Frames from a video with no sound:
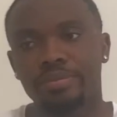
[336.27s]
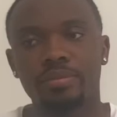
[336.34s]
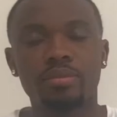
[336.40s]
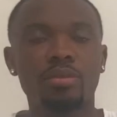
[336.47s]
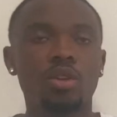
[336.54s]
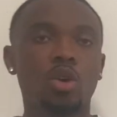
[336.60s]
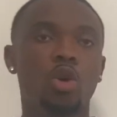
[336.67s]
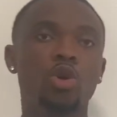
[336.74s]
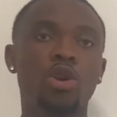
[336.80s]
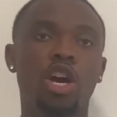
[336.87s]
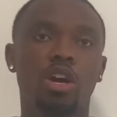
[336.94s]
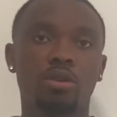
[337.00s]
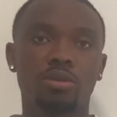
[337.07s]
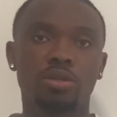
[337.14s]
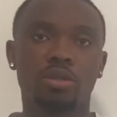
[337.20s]
who
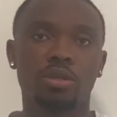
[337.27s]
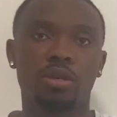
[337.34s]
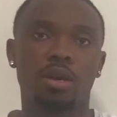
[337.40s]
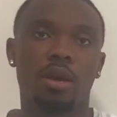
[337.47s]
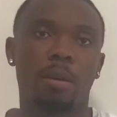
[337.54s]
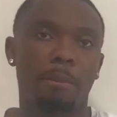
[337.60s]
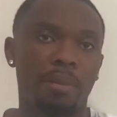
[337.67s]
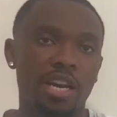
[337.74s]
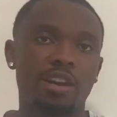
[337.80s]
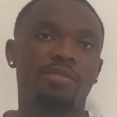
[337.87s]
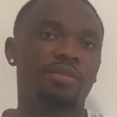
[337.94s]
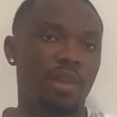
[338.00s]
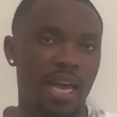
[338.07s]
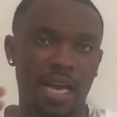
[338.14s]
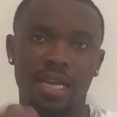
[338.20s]
knows? But if,
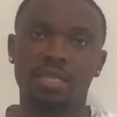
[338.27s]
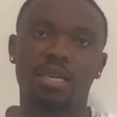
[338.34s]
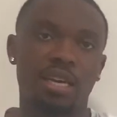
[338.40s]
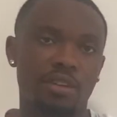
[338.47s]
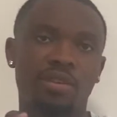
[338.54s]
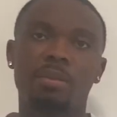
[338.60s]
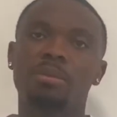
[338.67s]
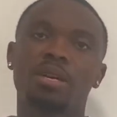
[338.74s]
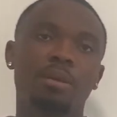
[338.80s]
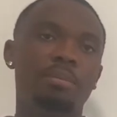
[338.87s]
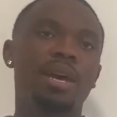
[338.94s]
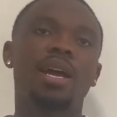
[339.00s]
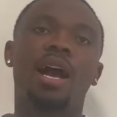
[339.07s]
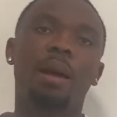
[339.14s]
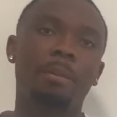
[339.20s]
like I said, if I'm going
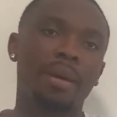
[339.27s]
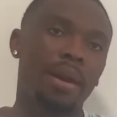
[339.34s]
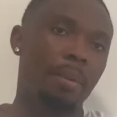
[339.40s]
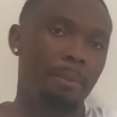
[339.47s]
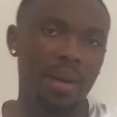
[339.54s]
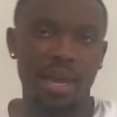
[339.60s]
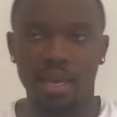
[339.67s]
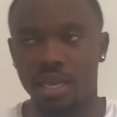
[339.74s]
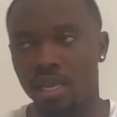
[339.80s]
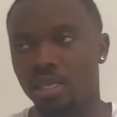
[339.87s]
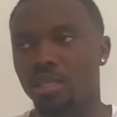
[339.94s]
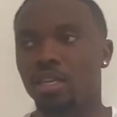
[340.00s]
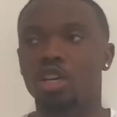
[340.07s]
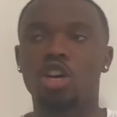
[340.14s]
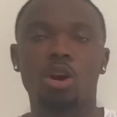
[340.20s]
to bet he's
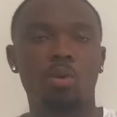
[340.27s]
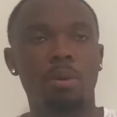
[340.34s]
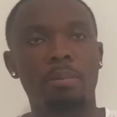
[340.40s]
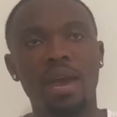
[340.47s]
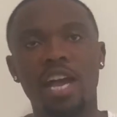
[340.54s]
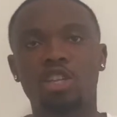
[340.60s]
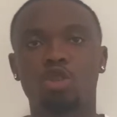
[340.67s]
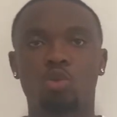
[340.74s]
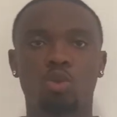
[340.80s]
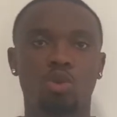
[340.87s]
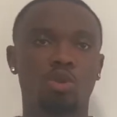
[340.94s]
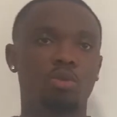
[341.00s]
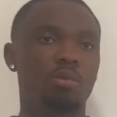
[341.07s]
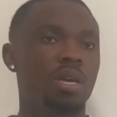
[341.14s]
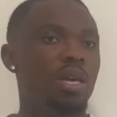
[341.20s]
going to go with
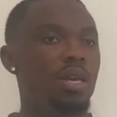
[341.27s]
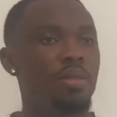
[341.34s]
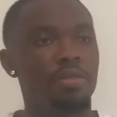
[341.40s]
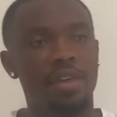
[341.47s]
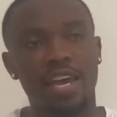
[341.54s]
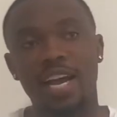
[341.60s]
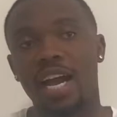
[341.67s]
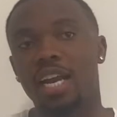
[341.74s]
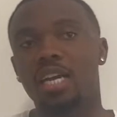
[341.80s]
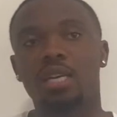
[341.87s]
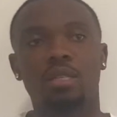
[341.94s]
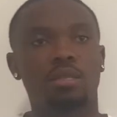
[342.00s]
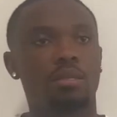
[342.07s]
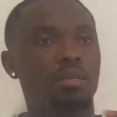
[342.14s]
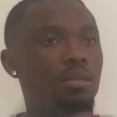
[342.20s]
Matchroom.
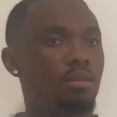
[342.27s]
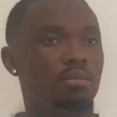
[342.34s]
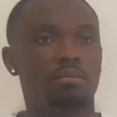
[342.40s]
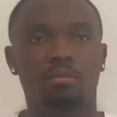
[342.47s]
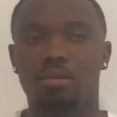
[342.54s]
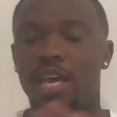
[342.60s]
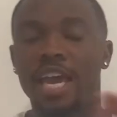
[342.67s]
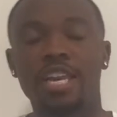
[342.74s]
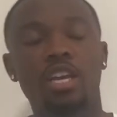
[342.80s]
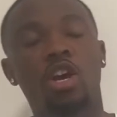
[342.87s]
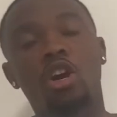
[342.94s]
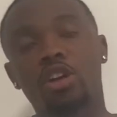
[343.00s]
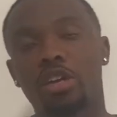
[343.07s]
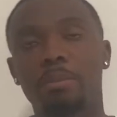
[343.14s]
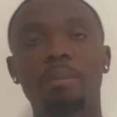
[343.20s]
Eddie
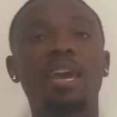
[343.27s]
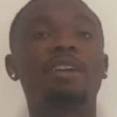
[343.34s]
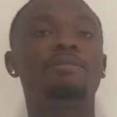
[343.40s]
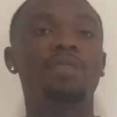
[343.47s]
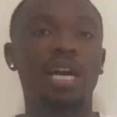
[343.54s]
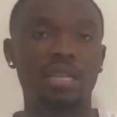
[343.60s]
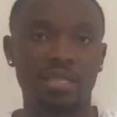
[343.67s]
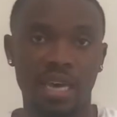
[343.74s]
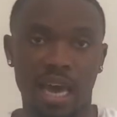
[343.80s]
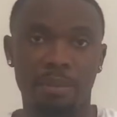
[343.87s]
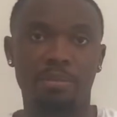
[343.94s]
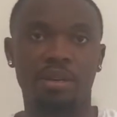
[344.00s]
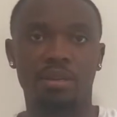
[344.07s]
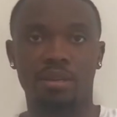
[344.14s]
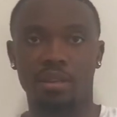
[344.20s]
Hearn can make fights
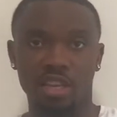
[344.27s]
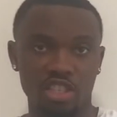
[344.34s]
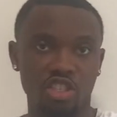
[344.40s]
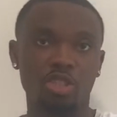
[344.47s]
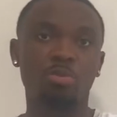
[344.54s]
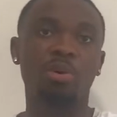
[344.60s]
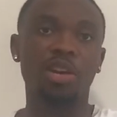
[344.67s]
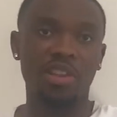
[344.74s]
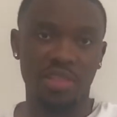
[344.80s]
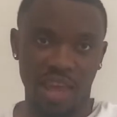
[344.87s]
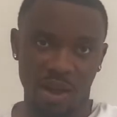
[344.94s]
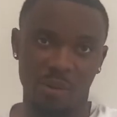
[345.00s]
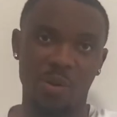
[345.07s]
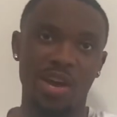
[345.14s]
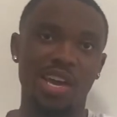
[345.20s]
happen. Let's just put it
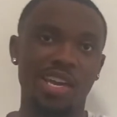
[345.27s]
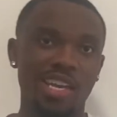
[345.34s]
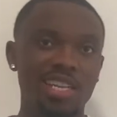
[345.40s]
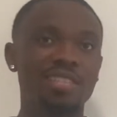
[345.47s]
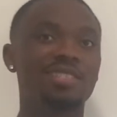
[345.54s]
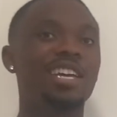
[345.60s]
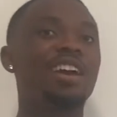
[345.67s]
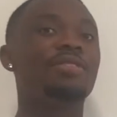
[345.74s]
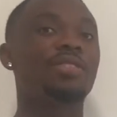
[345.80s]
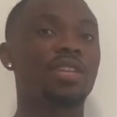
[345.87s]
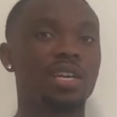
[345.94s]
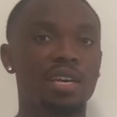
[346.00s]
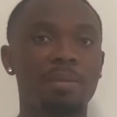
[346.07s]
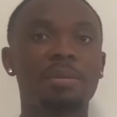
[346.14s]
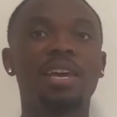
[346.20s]
that way. He's definitely
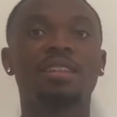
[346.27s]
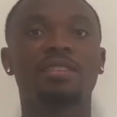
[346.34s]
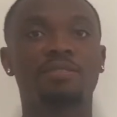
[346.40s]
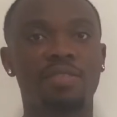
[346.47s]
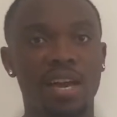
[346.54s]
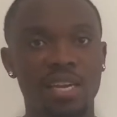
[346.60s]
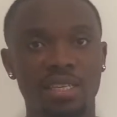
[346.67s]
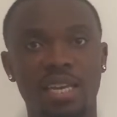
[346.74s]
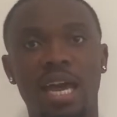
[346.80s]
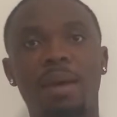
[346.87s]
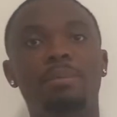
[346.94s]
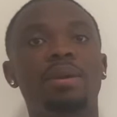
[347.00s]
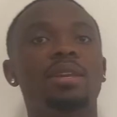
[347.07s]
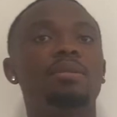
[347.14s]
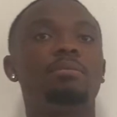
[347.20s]
going to make the fights
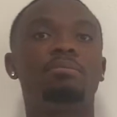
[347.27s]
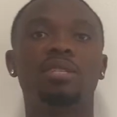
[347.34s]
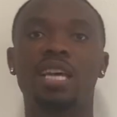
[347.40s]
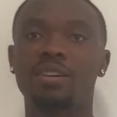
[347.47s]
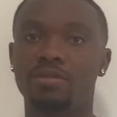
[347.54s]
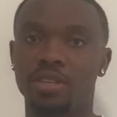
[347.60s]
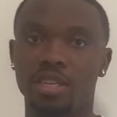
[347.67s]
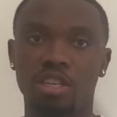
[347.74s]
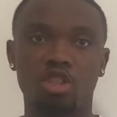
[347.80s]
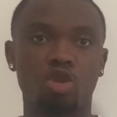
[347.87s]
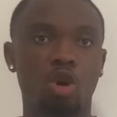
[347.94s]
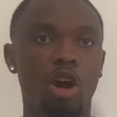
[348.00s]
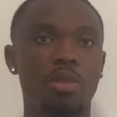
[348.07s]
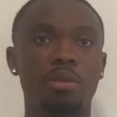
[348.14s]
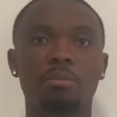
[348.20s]
happen. Definitely going to
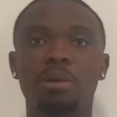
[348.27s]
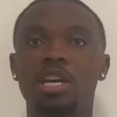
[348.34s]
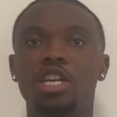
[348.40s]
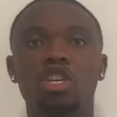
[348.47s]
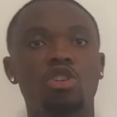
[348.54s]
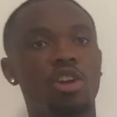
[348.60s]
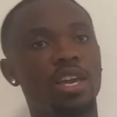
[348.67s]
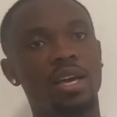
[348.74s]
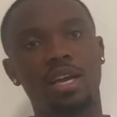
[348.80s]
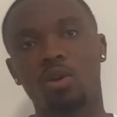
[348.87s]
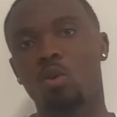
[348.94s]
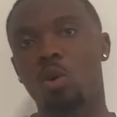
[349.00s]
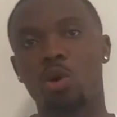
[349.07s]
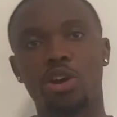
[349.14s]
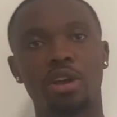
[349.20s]
draw in the money. You ain't got to
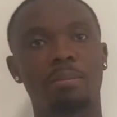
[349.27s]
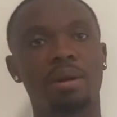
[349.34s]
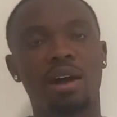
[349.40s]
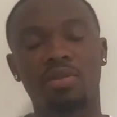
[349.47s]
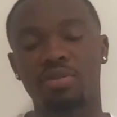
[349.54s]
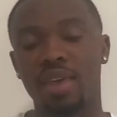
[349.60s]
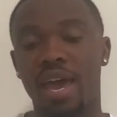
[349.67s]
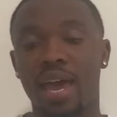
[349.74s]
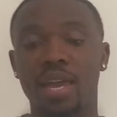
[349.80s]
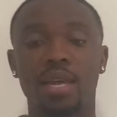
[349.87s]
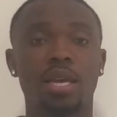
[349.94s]
worry about that.